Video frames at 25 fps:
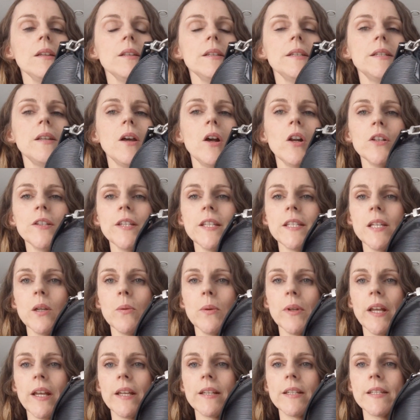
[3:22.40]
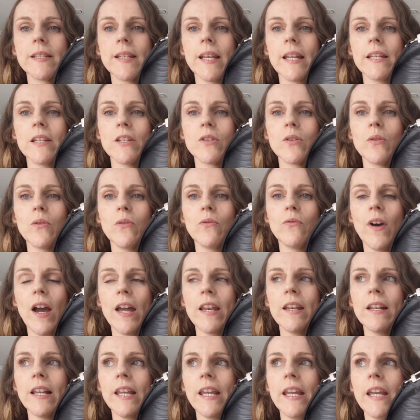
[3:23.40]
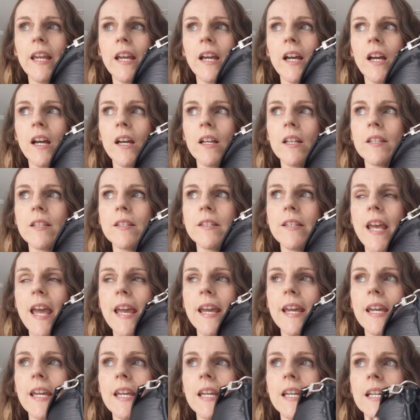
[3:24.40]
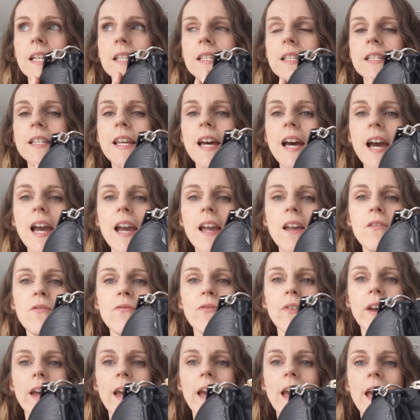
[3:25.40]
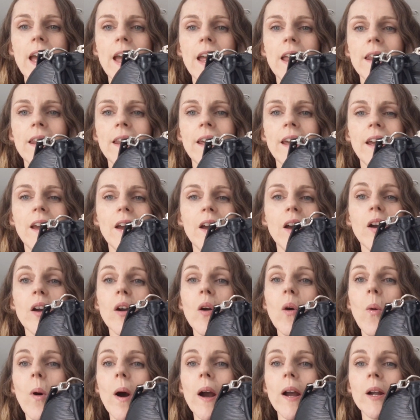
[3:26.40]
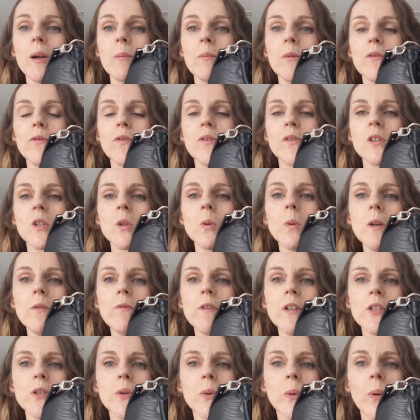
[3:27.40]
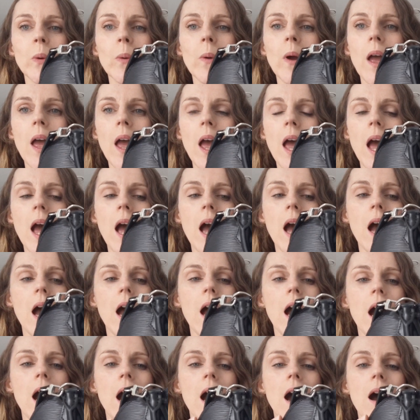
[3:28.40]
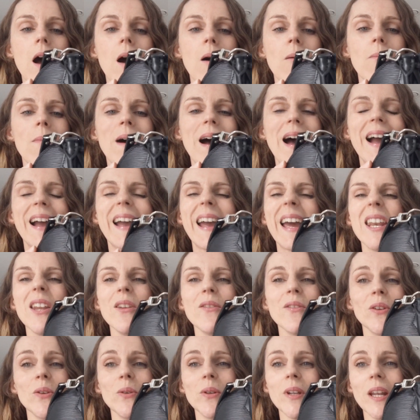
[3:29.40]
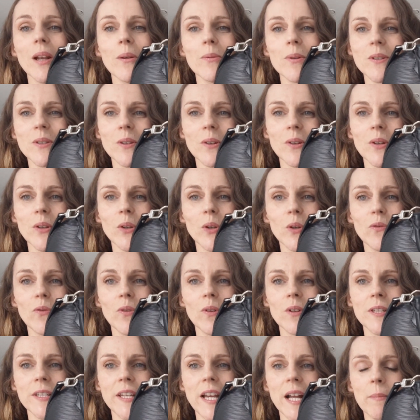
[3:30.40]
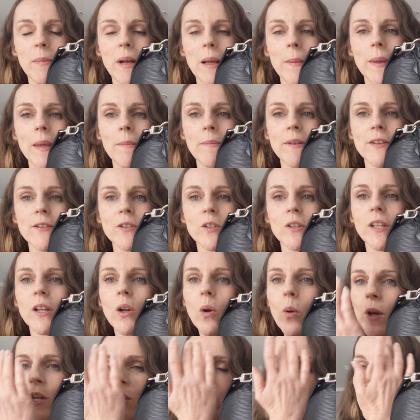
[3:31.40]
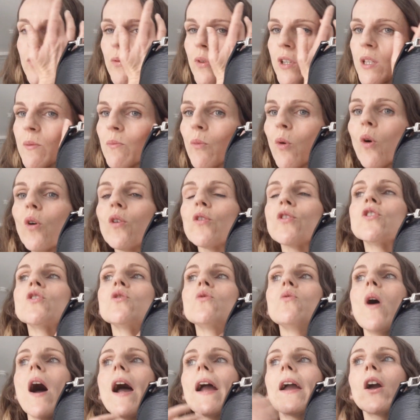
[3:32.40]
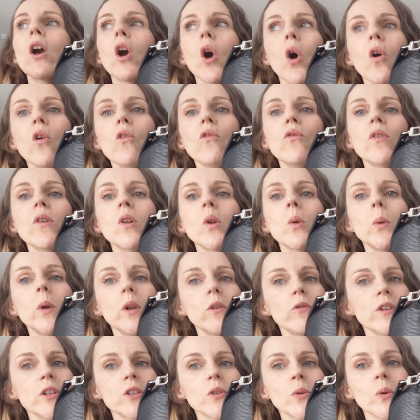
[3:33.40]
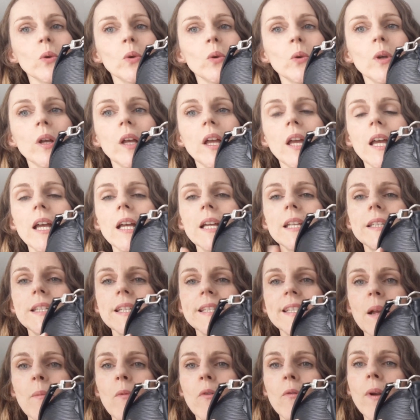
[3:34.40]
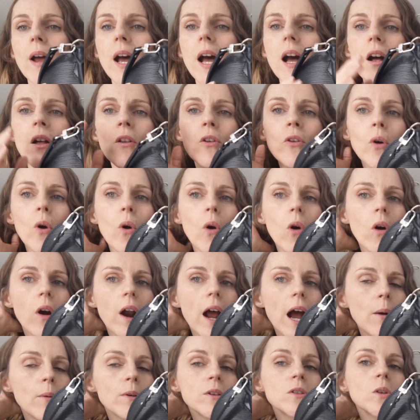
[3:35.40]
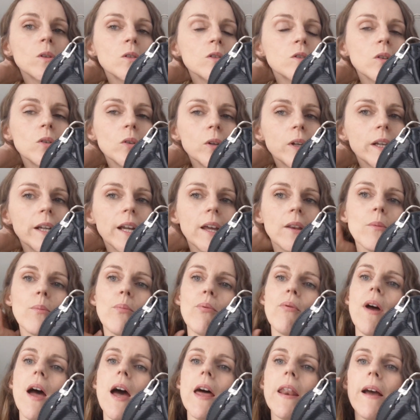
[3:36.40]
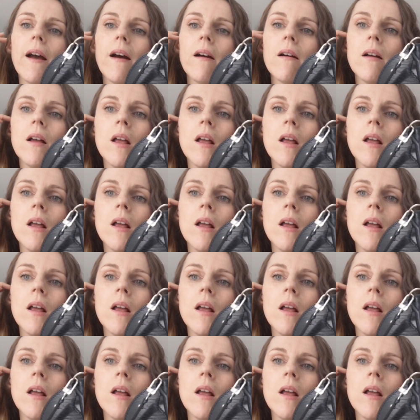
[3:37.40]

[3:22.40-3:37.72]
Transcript: earlier this year, when I decided to finally take the dive and acquire my first Louis Vuitton, I kind of knew that I was going to go for the Alma BB. So the question was more, do I go for Louis Vuitton this time around, or I was also looking at a Prada,